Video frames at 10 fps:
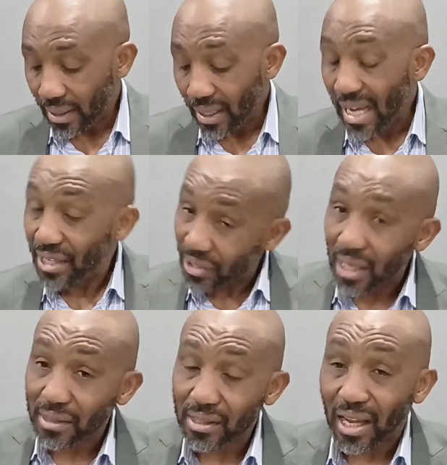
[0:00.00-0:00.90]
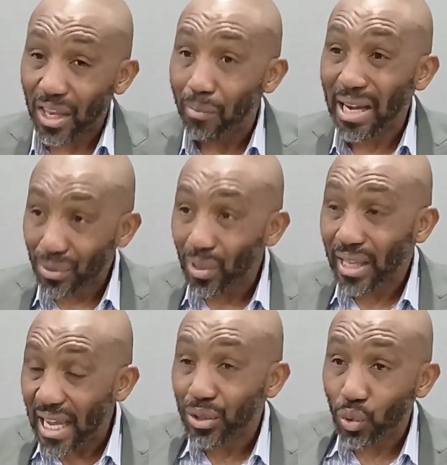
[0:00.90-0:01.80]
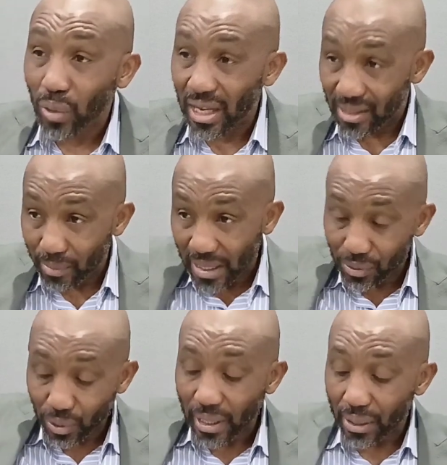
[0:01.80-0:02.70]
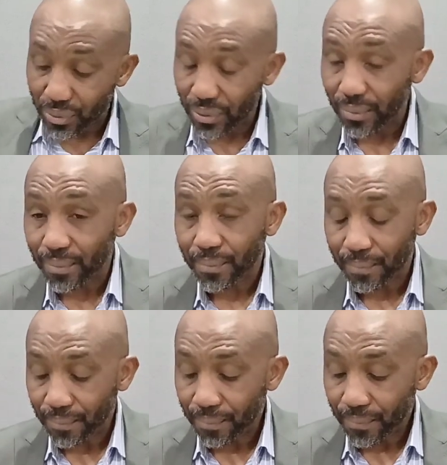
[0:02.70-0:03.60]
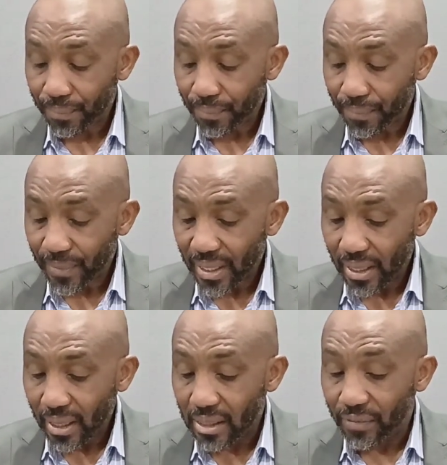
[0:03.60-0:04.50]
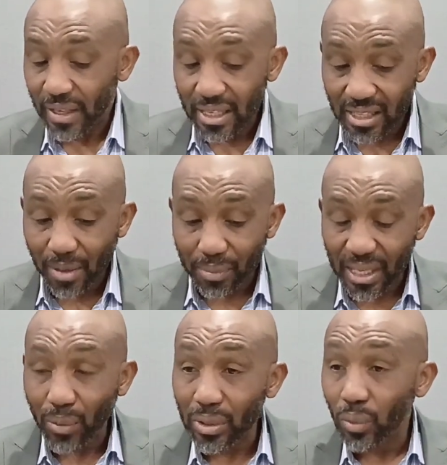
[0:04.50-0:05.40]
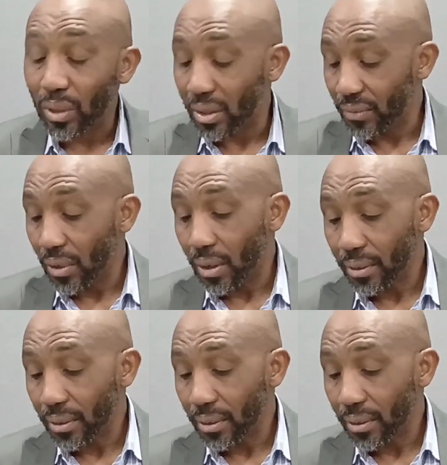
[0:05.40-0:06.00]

And chances are he might not get to where he's meant to get to. It's the very same thing with the Word of God.